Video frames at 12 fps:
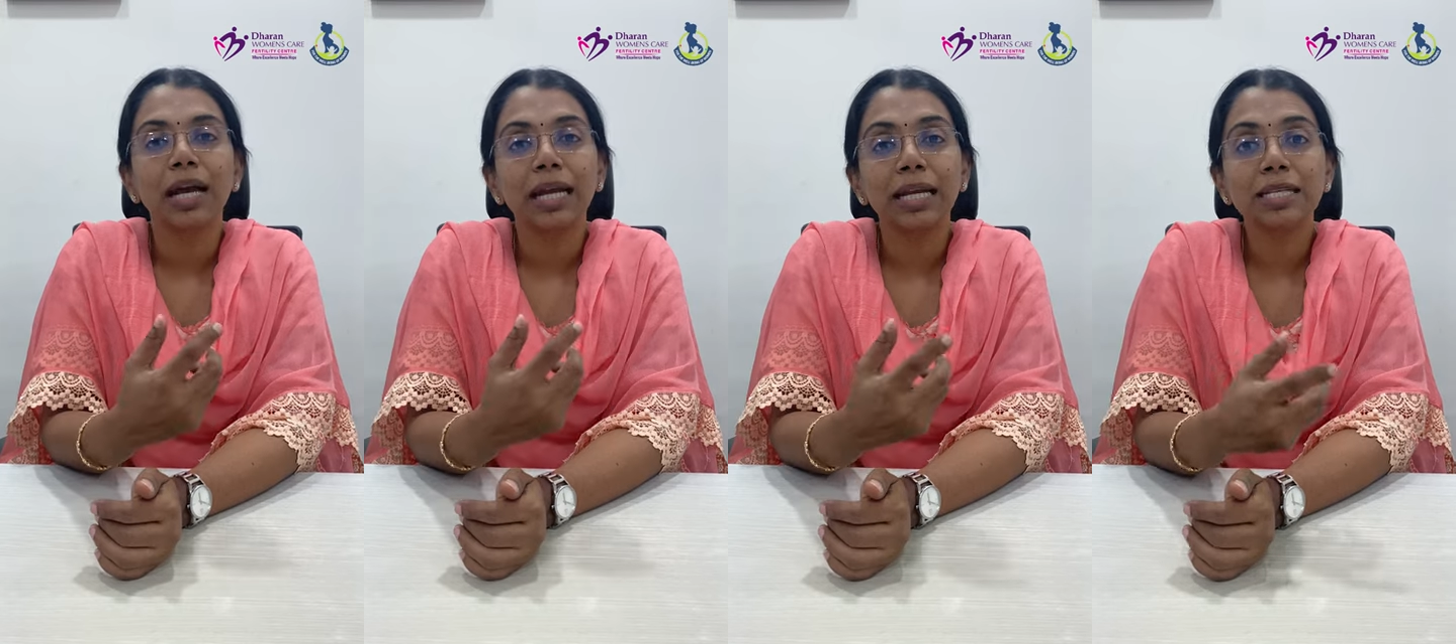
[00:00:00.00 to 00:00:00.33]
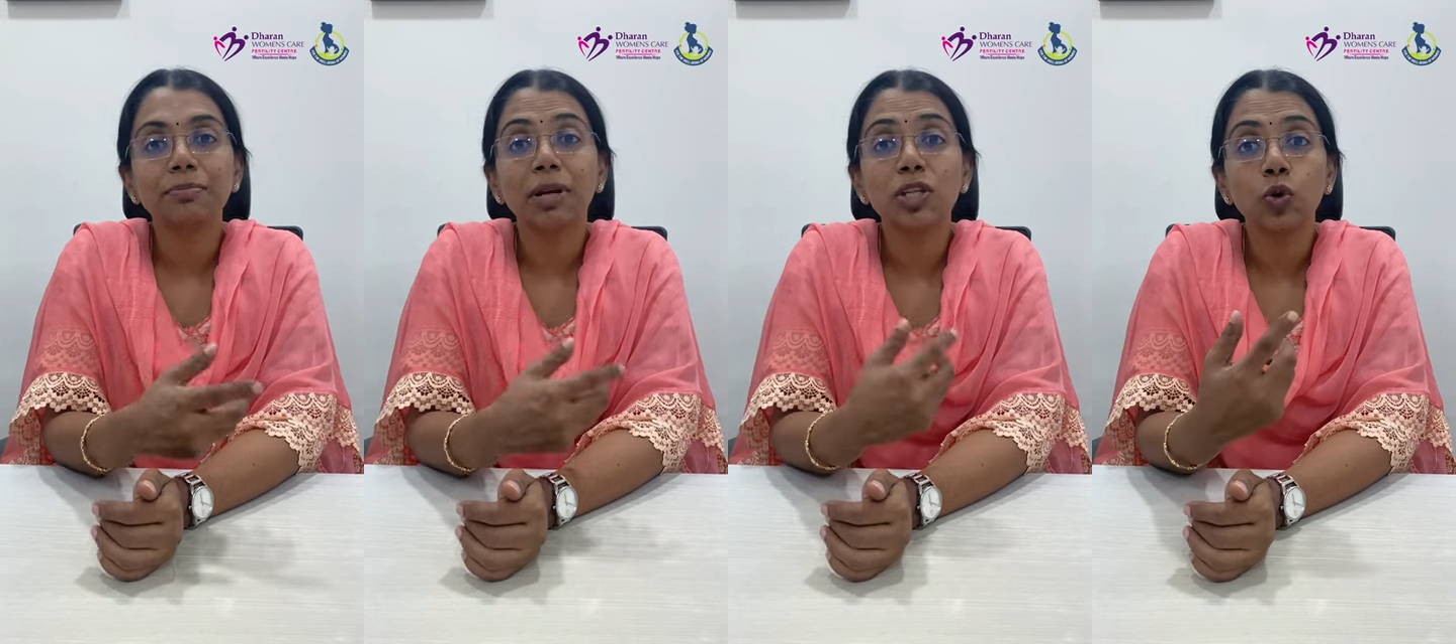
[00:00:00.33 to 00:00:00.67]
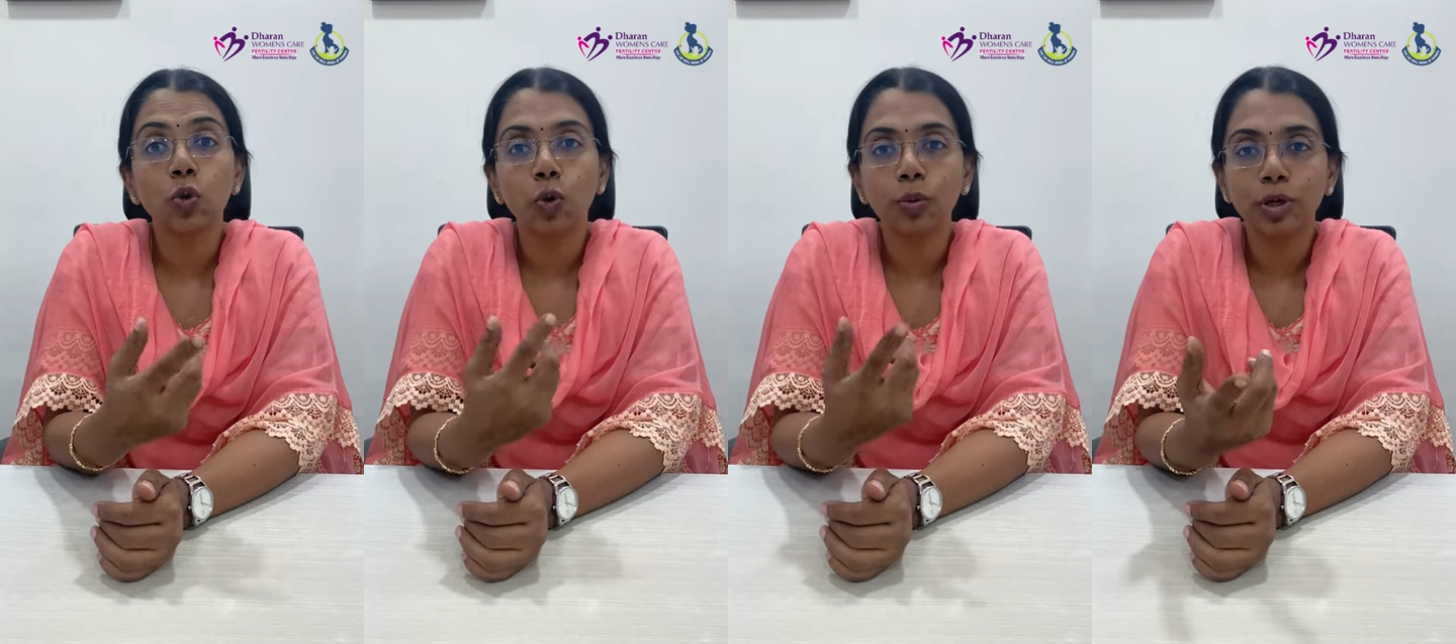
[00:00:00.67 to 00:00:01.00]
it is much
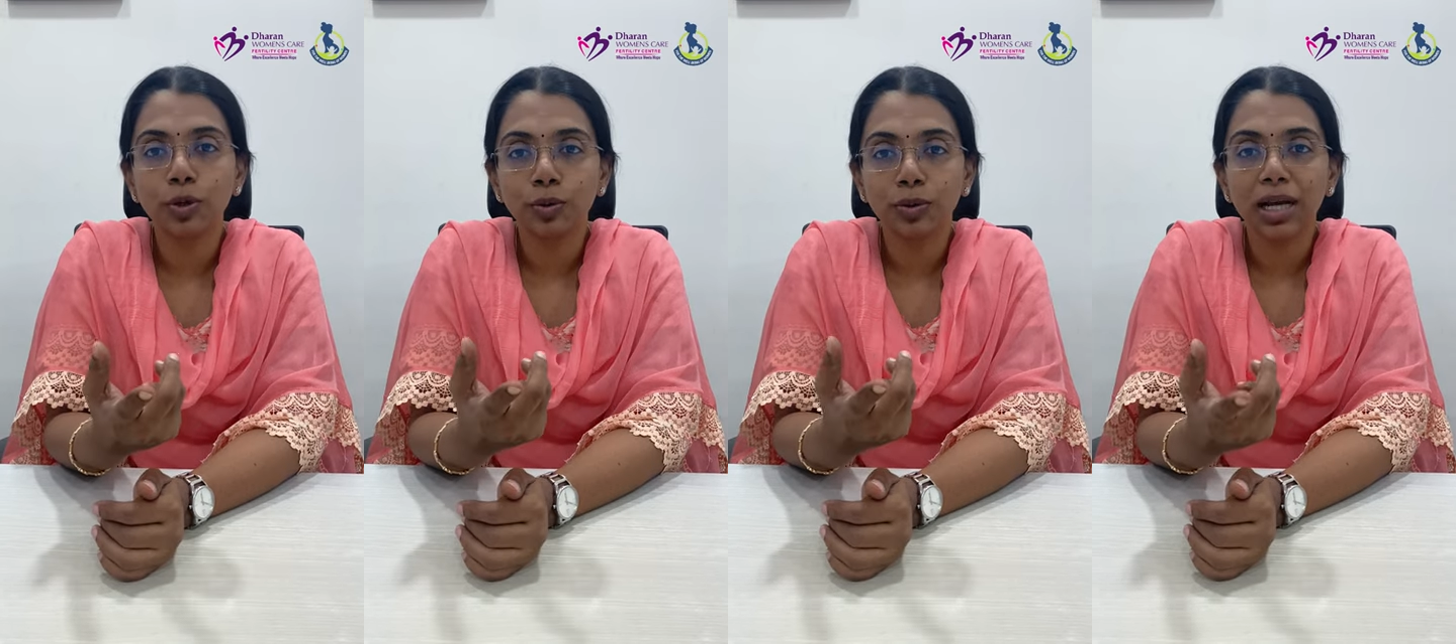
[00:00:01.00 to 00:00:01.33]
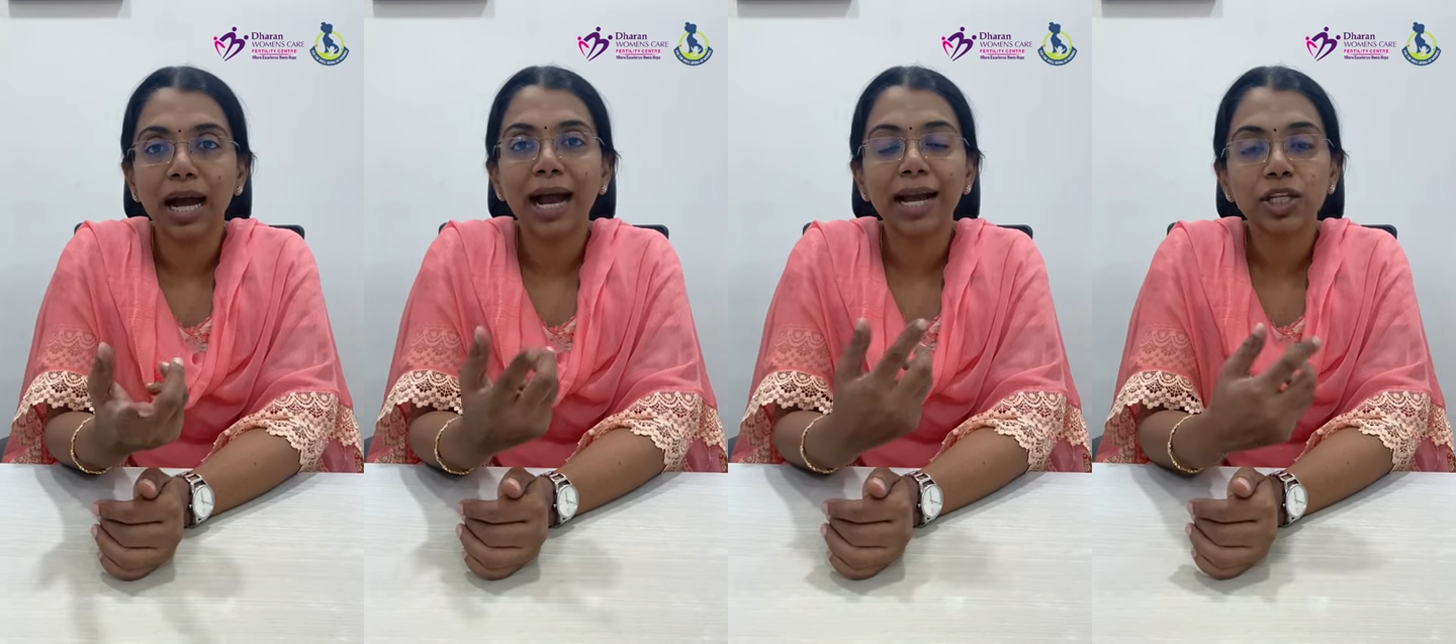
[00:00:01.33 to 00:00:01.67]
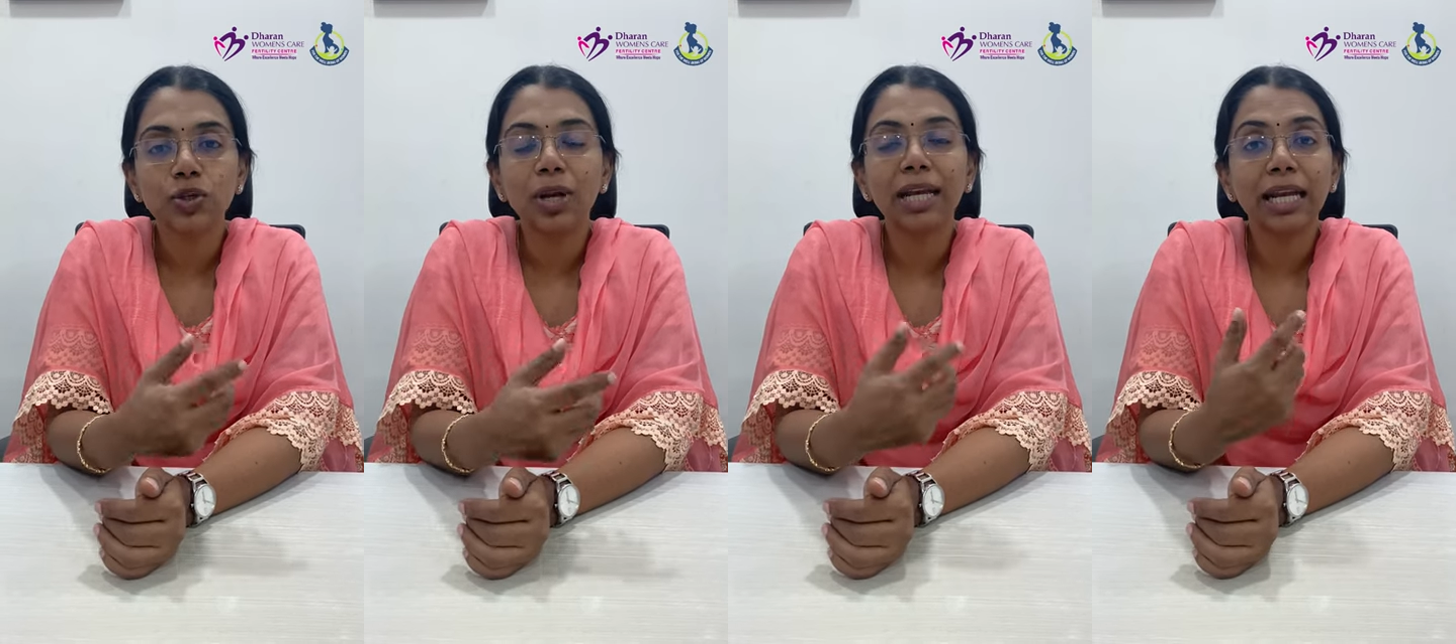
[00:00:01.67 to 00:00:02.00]
overlooked.
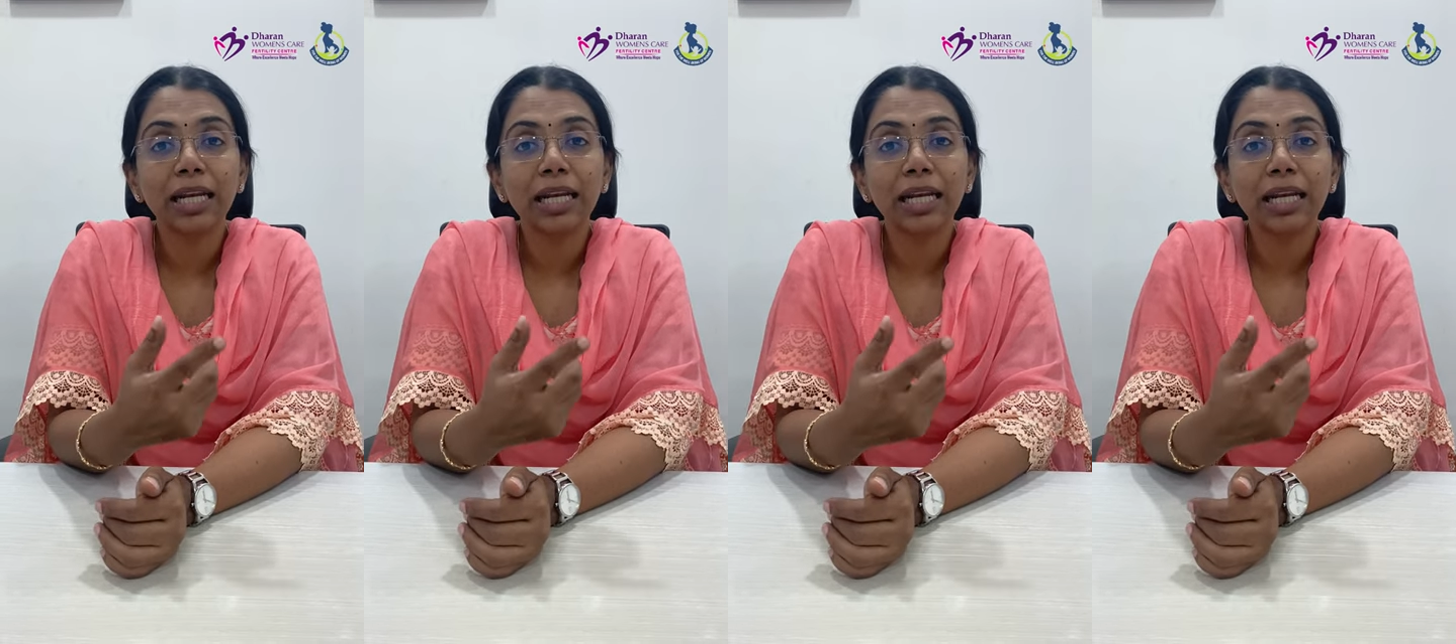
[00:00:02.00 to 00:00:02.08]
Actually,